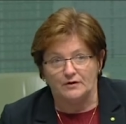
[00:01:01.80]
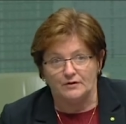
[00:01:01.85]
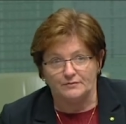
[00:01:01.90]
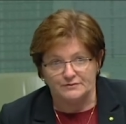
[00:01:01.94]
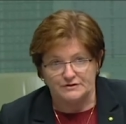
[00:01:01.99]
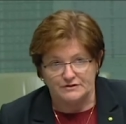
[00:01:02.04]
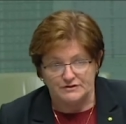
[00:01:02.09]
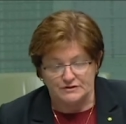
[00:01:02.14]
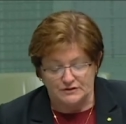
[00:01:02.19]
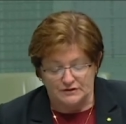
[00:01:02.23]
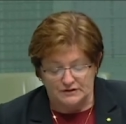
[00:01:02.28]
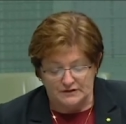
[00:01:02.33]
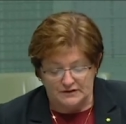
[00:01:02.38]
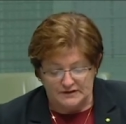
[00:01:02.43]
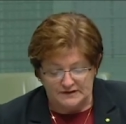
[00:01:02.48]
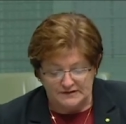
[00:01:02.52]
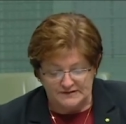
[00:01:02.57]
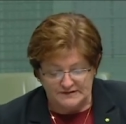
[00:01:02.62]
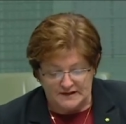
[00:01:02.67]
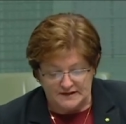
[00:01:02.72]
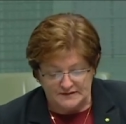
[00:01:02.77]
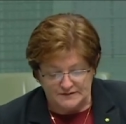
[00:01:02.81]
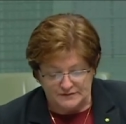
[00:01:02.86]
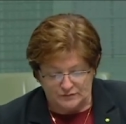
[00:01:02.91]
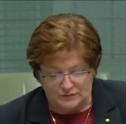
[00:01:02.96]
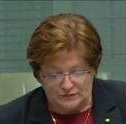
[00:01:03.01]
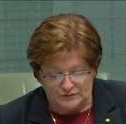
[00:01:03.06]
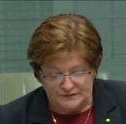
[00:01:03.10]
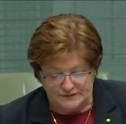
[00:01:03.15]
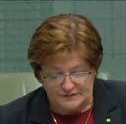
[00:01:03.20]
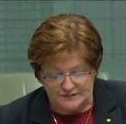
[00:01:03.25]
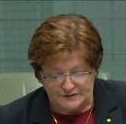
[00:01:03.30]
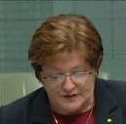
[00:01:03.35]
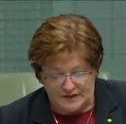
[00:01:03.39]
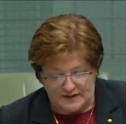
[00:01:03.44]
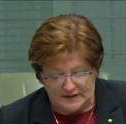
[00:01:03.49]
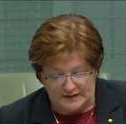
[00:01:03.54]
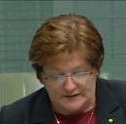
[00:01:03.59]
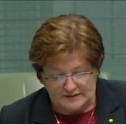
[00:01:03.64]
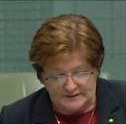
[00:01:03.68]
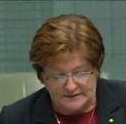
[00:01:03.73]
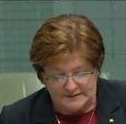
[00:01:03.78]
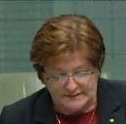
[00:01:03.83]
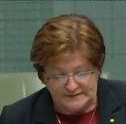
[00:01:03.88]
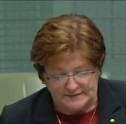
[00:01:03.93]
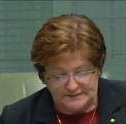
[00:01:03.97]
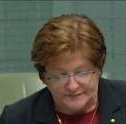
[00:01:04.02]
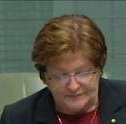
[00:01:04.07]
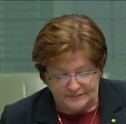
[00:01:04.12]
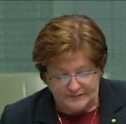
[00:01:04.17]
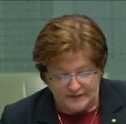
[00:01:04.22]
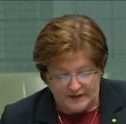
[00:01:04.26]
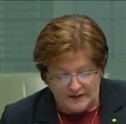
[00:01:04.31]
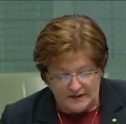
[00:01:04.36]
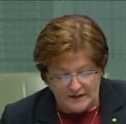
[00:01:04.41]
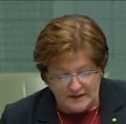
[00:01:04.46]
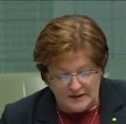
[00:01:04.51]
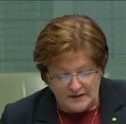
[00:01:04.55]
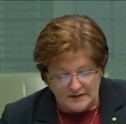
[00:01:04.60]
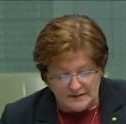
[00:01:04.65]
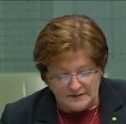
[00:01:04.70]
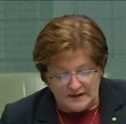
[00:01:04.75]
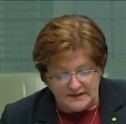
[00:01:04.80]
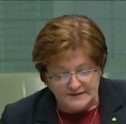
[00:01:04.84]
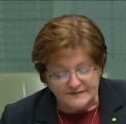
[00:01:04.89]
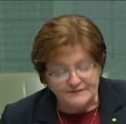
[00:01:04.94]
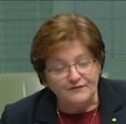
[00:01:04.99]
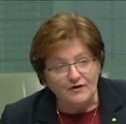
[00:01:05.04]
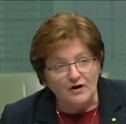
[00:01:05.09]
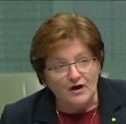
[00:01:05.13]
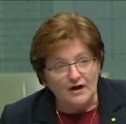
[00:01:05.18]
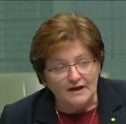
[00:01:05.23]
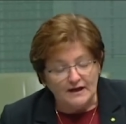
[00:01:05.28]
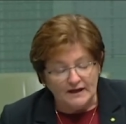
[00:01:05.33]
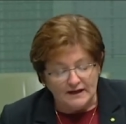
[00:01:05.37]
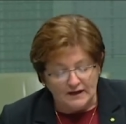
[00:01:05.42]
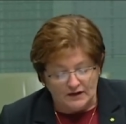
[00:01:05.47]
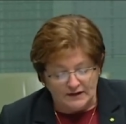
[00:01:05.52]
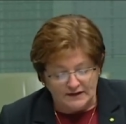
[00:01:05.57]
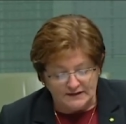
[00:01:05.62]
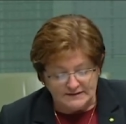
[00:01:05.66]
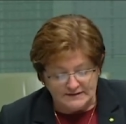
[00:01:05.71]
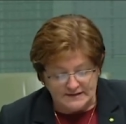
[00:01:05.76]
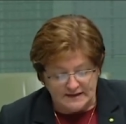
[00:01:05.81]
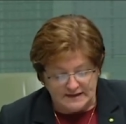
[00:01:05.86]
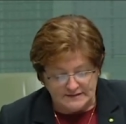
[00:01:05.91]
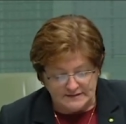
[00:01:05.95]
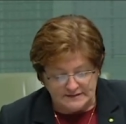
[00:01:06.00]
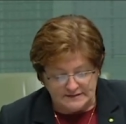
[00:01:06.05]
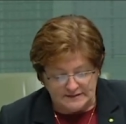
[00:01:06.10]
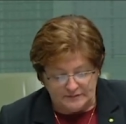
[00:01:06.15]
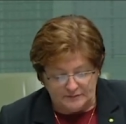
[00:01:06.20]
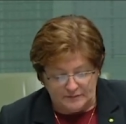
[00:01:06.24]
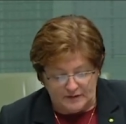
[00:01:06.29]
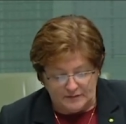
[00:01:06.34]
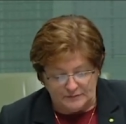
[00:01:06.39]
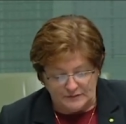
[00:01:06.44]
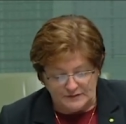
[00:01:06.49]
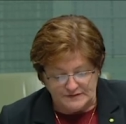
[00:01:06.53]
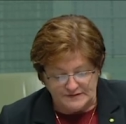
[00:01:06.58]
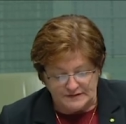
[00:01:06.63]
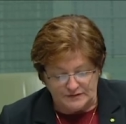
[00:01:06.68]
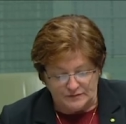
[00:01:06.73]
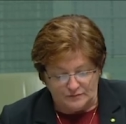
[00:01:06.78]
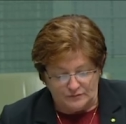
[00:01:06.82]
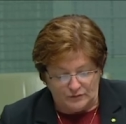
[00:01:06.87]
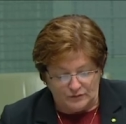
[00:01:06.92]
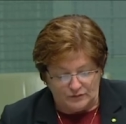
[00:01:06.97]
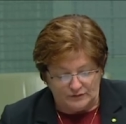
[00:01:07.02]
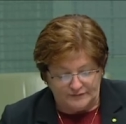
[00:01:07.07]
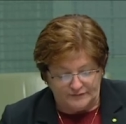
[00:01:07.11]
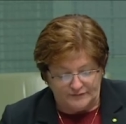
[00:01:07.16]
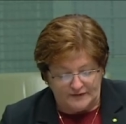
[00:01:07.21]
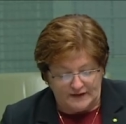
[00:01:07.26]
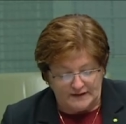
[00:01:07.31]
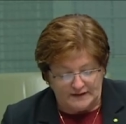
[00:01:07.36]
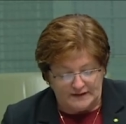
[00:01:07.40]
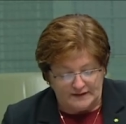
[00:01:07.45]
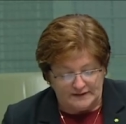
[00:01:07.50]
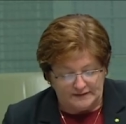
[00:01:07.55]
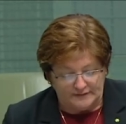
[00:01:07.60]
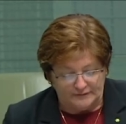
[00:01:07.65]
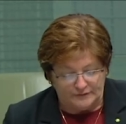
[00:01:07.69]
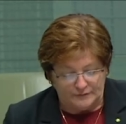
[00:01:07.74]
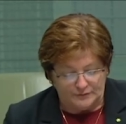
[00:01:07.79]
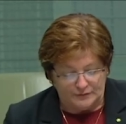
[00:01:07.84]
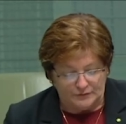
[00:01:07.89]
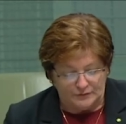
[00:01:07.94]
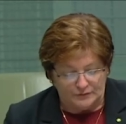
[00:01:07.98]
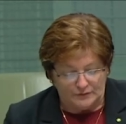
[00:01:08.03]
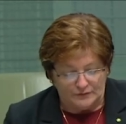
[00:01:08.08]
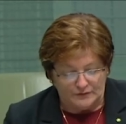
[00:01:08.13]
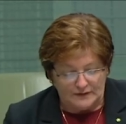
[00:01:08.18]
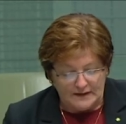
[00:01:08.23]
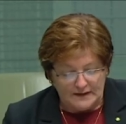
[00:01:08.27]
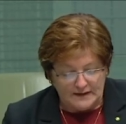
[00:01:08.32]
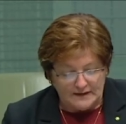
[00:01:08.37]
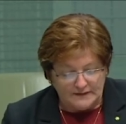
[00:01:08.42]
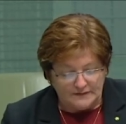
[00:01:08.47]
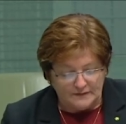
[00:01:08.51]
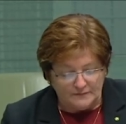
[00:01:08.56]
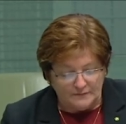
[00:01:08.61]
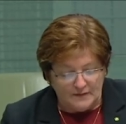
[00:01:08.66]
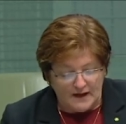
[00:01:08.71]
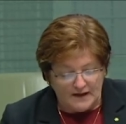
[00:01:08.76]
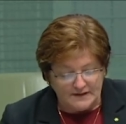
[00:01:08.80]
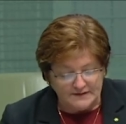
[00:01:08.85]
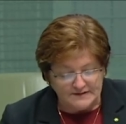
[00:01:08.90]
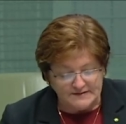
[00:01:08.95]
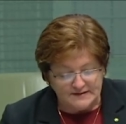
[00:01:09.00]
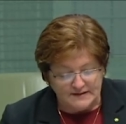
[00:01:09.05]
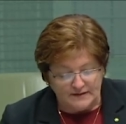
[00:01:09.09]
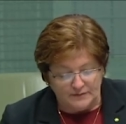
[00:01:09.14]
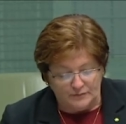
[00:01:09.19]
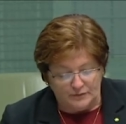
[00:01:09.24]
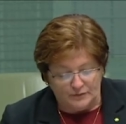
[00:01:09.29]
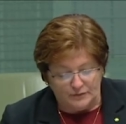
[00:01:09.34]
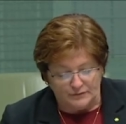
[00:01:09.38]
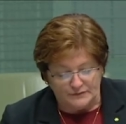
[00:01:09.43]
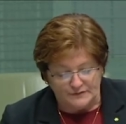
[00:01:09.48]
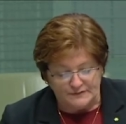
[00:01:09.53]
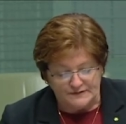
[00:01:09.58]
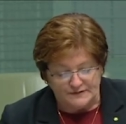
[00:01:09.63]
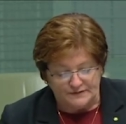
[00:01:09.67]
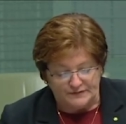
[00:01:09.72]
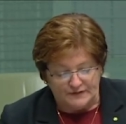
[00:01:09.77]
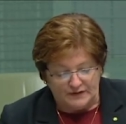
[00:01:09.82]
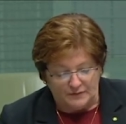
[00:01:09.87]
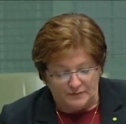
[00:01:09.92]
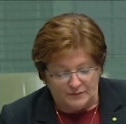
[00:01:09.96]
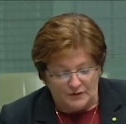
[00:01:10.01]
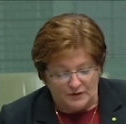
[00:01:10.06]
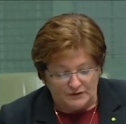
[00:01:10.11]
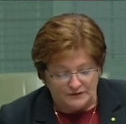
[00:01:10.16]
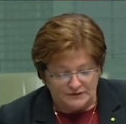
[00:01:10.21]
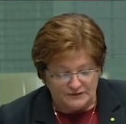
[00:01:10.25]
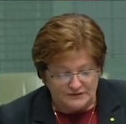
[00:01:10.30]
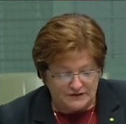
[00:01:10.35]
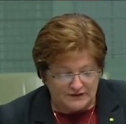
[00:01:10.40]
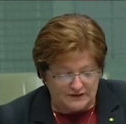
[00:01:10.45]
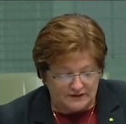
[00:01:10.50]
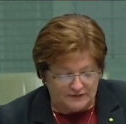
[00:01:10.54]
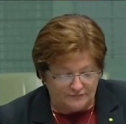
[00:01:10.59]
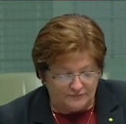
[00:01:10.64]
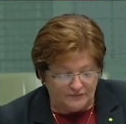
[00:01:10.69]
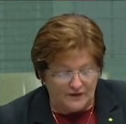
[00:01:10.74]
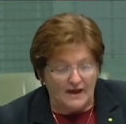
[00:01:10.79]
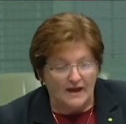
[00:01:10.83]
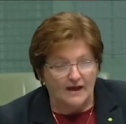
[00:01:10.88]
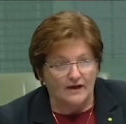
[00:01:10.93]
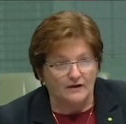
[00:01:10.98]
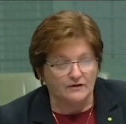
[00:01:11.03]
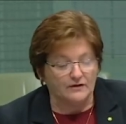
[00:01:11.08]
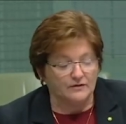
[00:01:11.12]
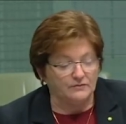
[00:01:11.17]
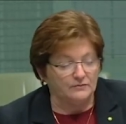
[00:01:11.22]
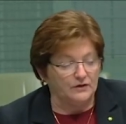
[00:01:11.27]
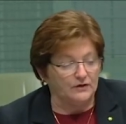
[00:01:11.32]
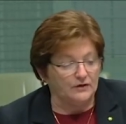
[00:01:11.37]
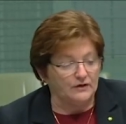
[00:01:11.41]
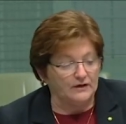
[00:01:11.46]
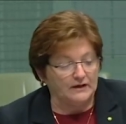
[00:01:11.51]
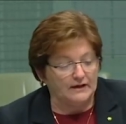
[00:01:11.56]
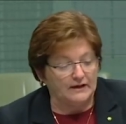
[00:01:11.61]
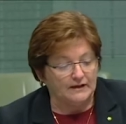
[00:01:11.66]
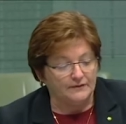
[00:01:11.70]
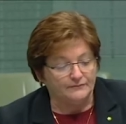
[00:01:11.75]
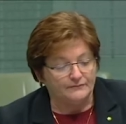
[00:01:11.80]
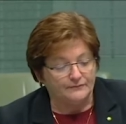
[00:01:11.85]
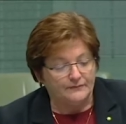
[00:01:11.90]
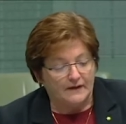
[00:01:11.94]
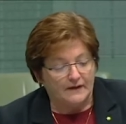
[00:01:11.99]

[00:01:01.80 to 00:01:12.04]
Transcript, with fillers: opportunities as all Australians. Last Friday, I attended the Memories in the Mall event in Liverpool that marks the importance of the apology for our community.